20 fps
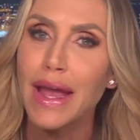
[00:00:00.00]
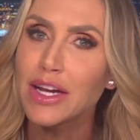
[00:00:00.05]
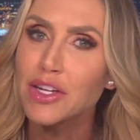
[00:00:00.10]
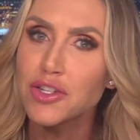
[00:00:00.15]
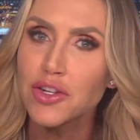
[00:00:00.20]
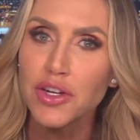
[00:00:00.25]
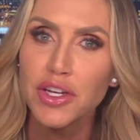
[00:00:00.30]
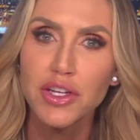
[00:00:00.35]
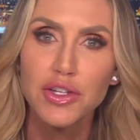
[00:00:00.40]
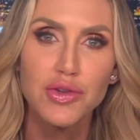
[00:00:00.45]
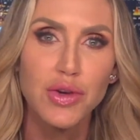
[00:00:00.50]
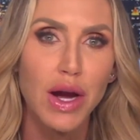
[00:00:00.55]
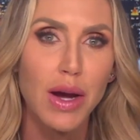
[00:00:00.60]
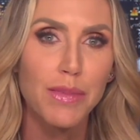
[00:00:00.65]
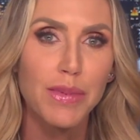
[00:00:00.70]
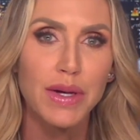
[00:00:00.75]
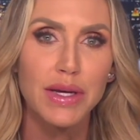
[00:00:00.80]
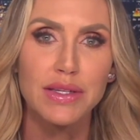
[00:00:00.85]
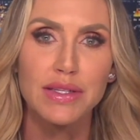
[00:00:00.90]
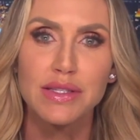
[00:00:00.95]
sure you
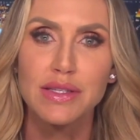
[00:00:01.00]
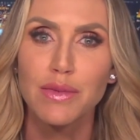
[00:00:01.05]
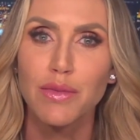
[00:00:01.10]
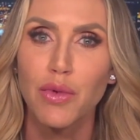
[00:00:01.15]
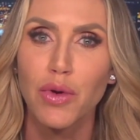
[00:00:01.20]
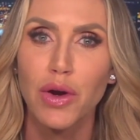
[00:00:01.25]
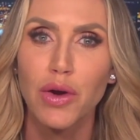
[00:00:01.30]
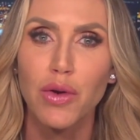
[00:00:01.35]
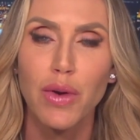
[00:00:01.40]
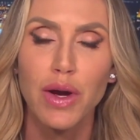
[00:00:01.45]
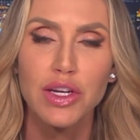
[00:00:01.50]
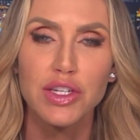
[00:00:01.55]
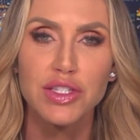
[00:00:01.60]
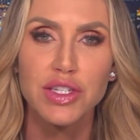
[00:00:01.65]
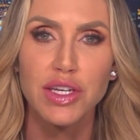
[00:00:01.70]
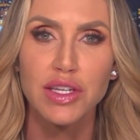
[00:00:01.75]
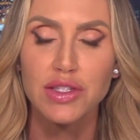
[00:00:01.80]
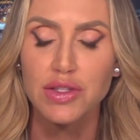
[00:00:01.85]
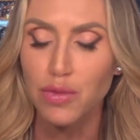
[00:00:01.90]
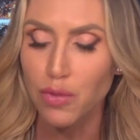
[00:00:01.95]
drop us some more
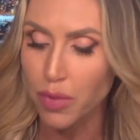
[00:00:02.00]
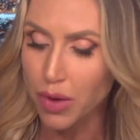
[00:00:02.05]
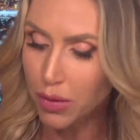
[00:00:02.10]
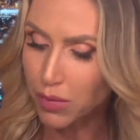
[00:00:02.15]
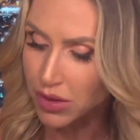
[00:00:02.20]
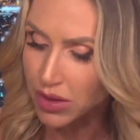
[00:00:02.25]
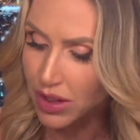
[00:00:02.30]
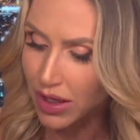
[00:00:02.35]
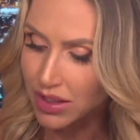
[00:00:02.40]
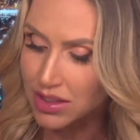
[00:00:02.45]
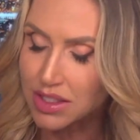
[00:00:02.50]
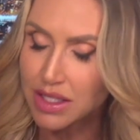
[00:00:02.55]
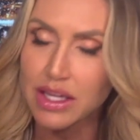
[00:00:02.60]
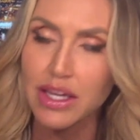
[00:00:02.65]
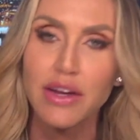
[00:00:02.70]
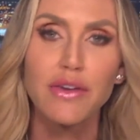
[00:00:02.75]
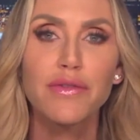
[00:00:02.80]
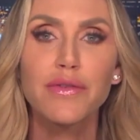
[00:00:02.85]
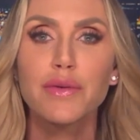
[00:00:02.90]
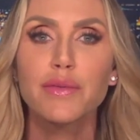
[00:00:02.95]
questions. We would like to
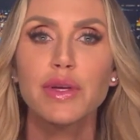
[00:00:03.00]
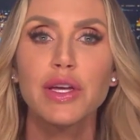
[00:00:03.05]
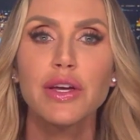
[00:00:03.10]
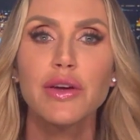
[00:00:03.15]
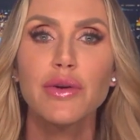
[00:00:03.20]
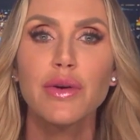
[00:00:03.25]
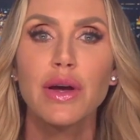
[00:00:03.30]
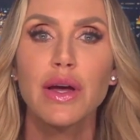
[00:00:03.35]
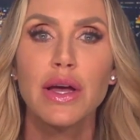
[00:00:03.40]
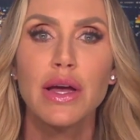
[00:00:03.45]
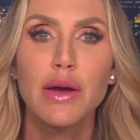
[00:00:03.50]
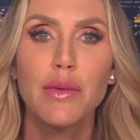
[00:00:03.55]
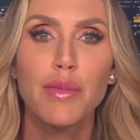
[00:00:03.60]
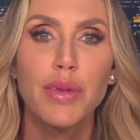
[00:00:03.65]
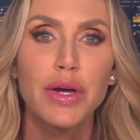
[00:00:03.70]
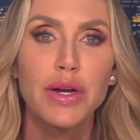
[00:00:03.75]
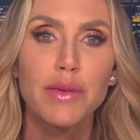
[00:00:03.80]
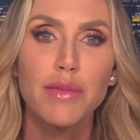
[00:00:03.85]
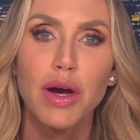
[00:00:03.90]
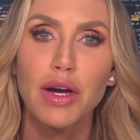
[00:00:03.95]
hear from you.
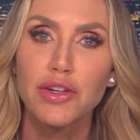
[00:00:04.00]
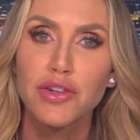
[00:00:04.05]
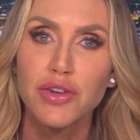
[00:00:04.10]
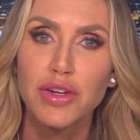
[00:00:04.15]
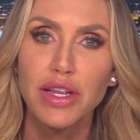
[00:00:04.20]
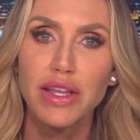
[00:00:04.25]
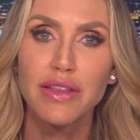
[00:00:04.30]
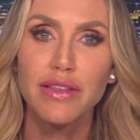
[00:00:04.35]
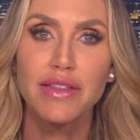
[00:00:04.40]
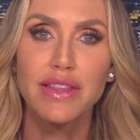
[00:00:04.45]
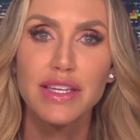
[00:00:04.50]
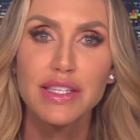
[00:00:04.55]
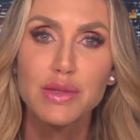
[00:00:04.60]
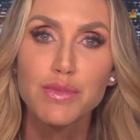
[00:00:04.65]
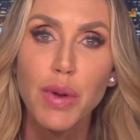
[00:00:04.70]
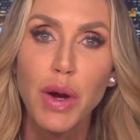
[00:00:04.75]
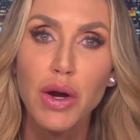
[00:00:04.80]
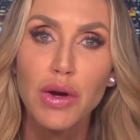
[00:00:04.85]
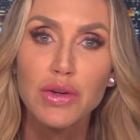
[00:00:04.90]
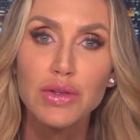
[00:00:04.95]
Put them underneath this
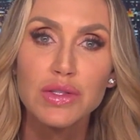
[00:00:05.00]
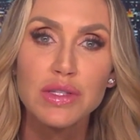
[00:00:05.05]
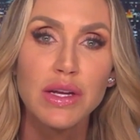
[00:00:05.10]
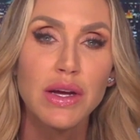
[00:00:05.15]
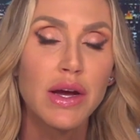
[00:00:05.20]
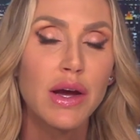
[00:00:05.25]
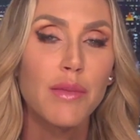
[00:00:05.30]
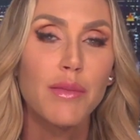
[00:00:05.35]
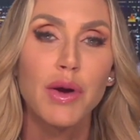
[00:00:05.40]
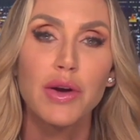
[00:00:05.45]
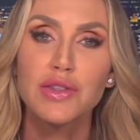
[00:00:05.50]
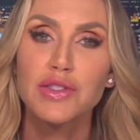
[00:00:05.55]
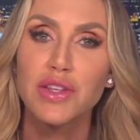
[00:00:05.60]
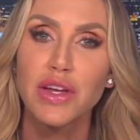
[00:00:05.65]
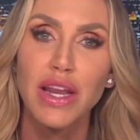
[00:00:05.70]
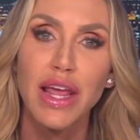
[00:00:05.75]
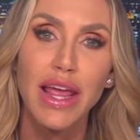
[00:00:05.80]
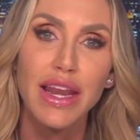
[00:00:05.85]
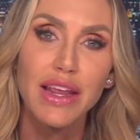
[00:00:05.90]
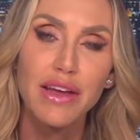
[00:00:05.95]
post
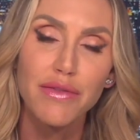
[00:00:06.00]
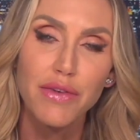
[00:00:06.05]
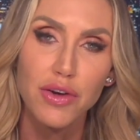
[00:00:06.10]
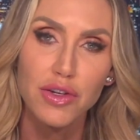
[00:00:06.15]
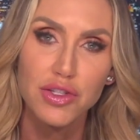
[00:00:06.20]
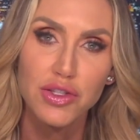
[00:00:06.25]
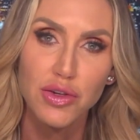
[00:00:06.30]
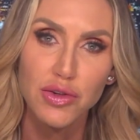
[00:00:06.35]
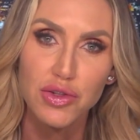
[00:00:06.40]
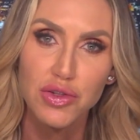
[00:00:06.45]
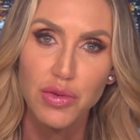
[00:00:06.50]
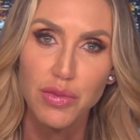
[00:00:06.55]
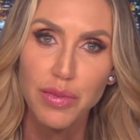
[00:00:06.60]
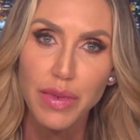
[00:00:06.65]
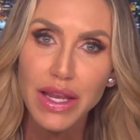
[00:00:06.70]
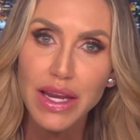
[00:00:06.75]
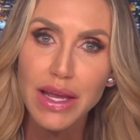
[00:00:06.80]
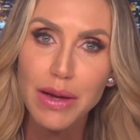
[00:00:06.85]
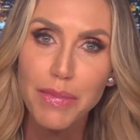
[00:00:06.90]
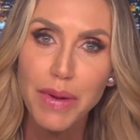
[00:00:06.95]
on any of our social
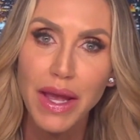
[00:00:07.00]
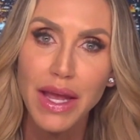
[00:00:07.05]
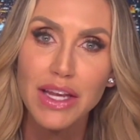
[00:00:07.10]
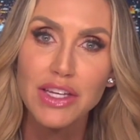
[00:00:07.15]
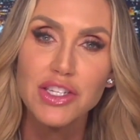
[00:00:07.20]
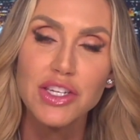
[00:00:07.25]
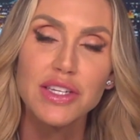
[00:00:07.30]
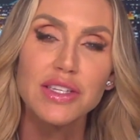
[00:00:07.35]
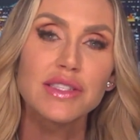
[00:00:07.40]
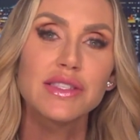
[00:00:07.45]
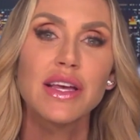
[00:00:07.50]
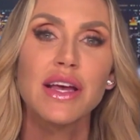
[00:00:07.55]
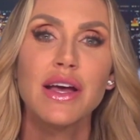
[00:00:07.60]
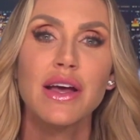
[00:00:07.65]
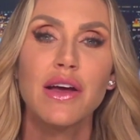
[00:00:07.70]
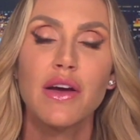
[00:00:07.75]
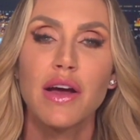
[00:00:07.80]
media pages.